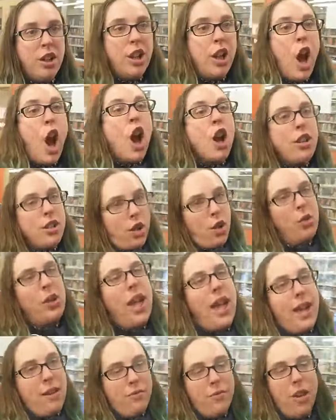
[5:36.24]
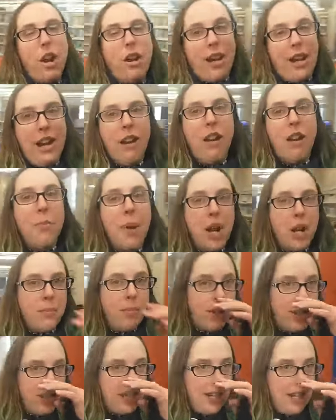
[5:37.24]
Heart, okay. All right, Harry Potter
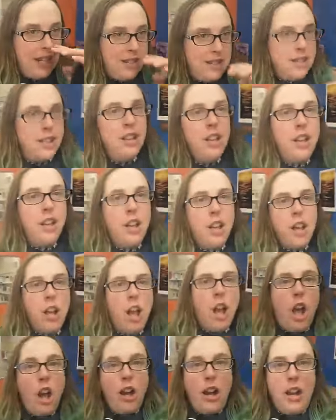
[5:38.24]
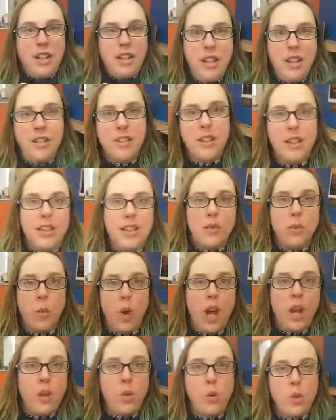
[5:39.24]
books it is. All right, so let's
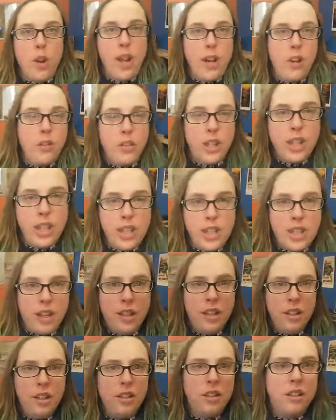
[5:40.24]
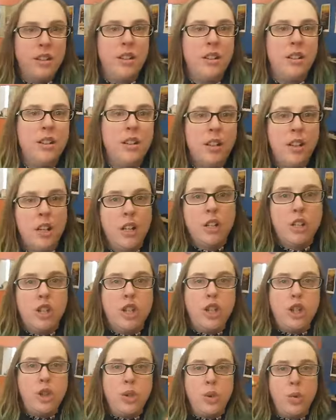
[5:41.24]
walk right over here
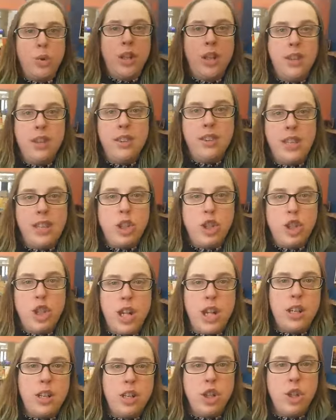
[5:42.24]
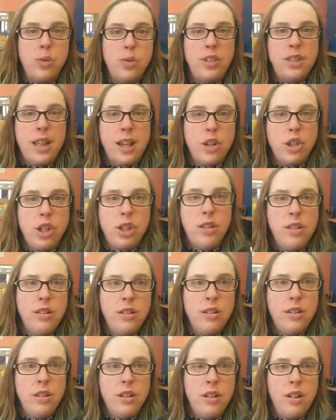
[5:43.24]
to the J2 section.
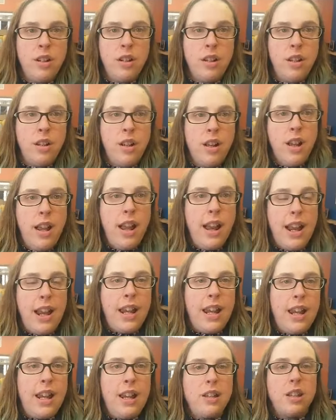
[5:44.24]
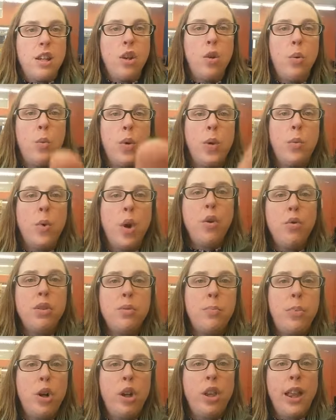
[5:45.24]
And we won't
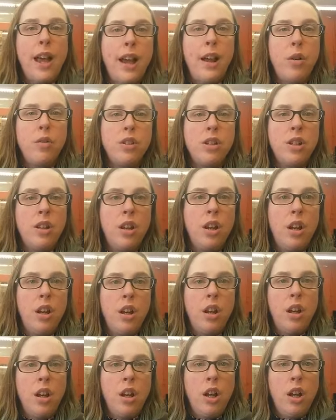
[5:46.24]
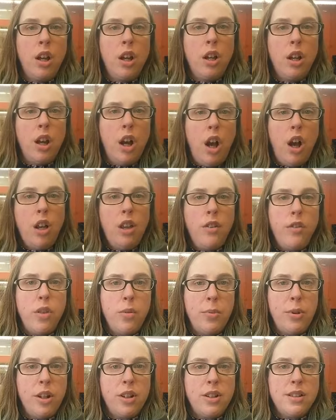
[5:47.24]
pull out all of the
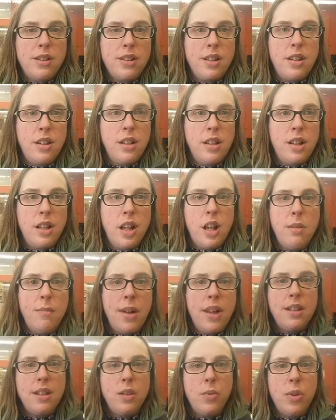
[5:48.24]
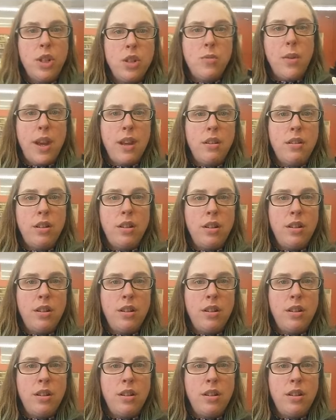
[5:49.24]
books Come on, switch around.